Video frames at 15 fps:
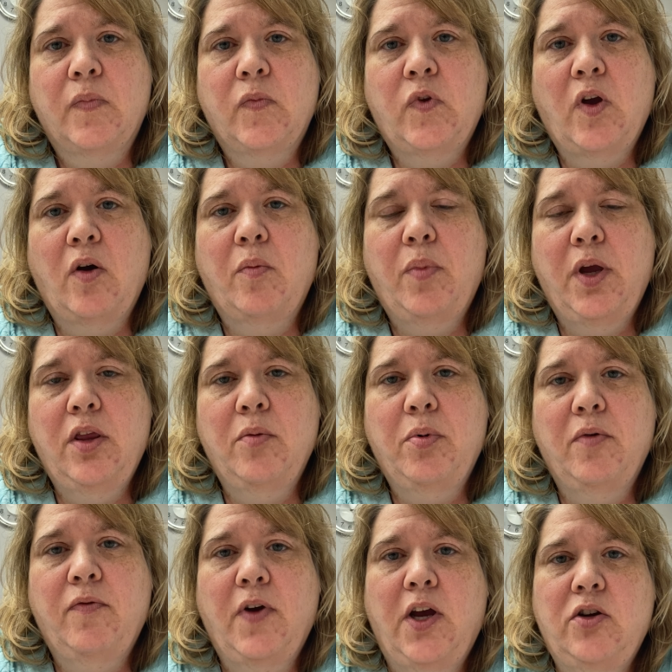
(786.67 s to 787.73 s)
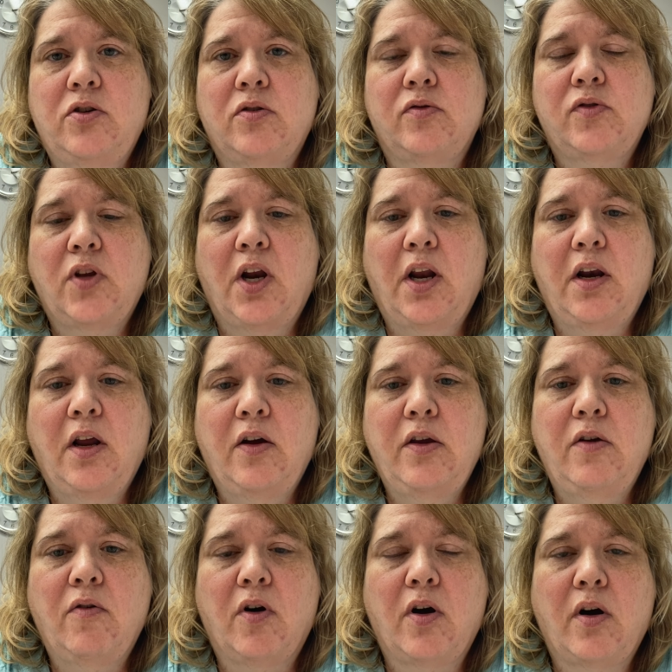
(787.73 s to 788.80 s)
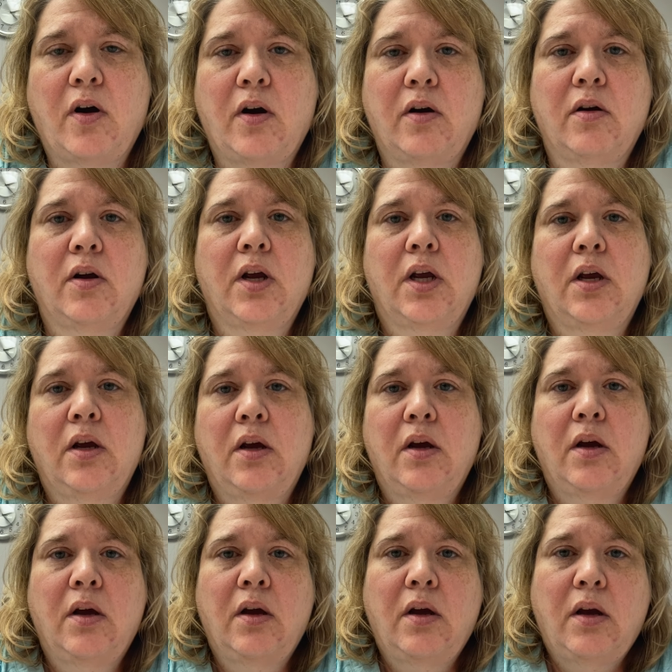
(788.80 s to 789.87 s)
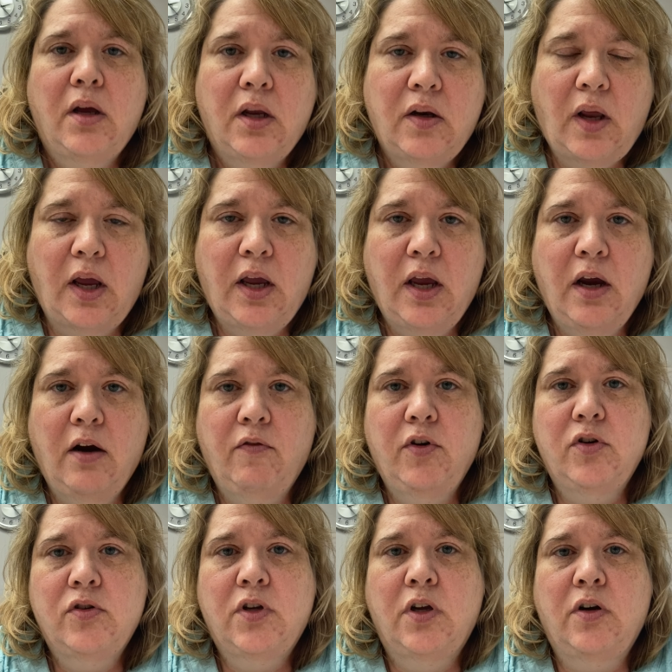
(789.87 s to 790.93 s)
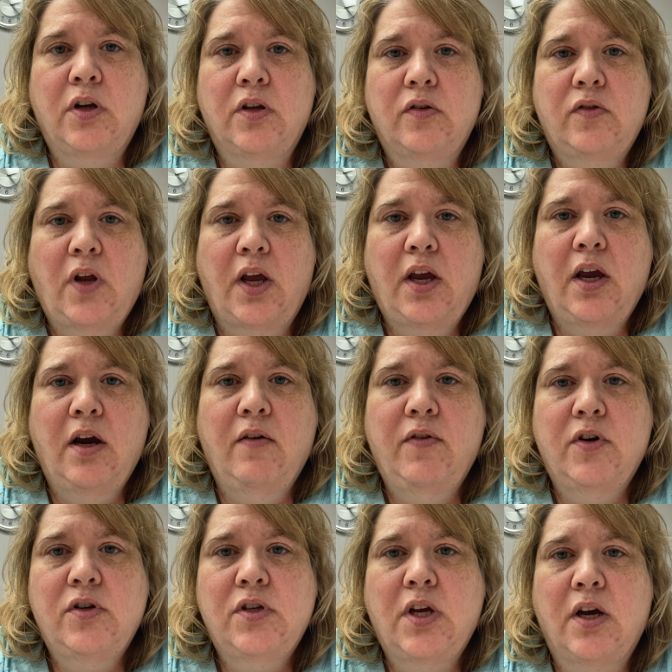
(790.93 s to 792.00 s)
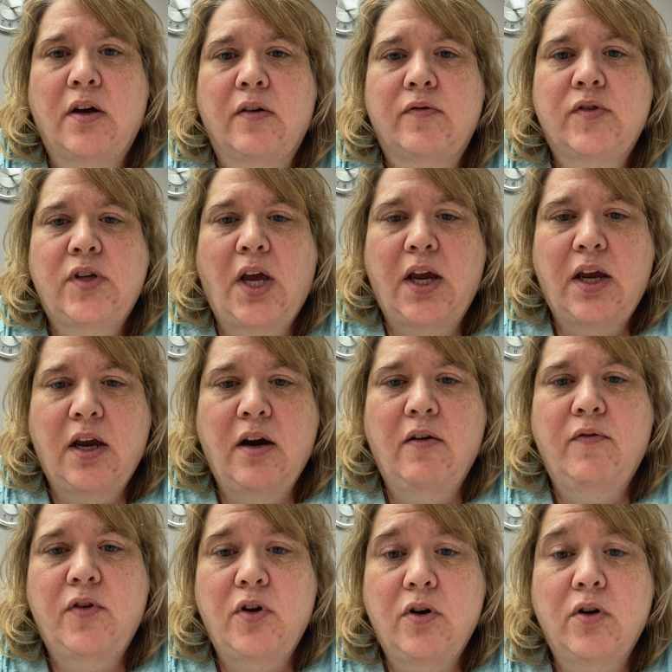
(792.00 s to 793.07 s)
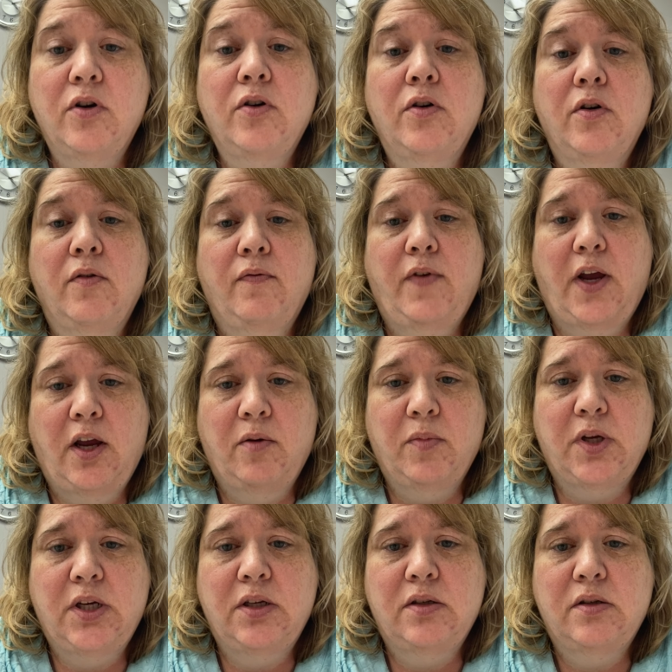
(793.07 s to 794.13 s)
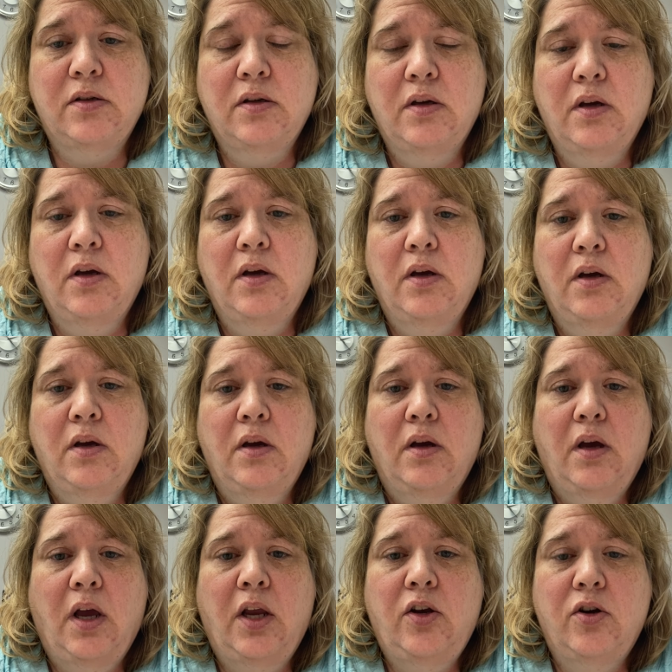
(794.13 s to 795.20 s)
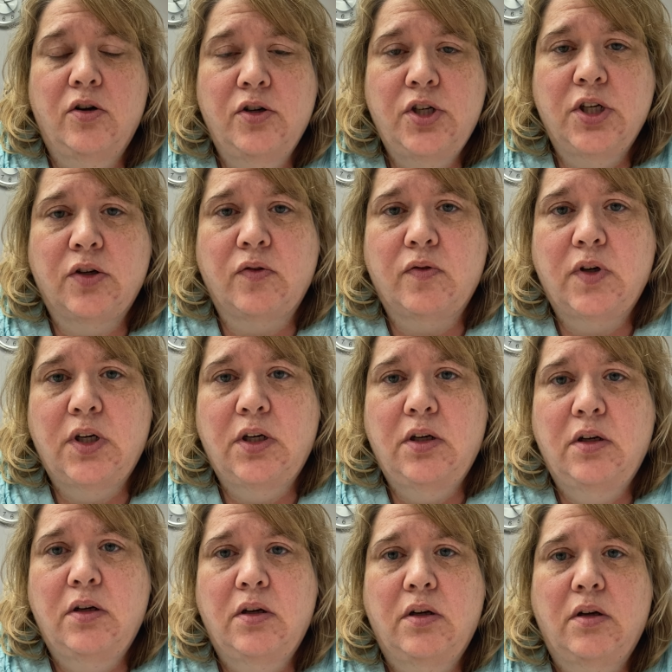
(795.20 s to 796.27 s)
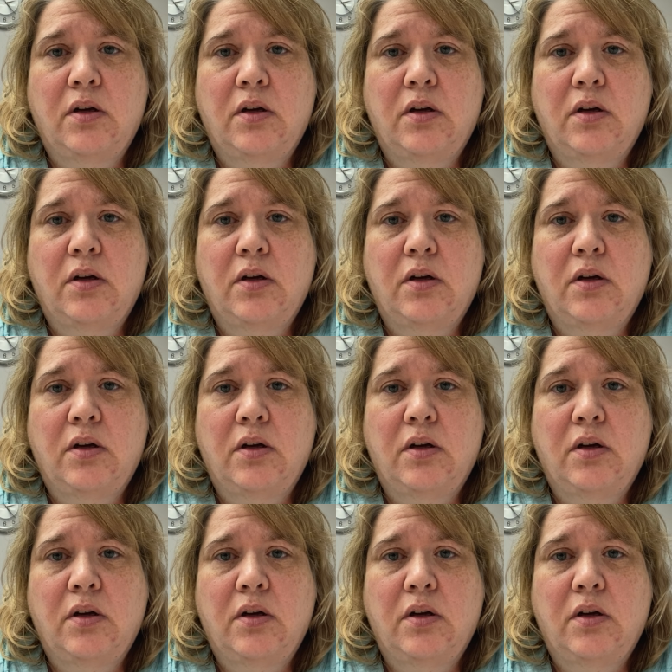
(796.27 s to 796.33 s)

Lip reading: So be the professionals that I know you are. Take care of your students, take care of yourselves, take care of your families and your children.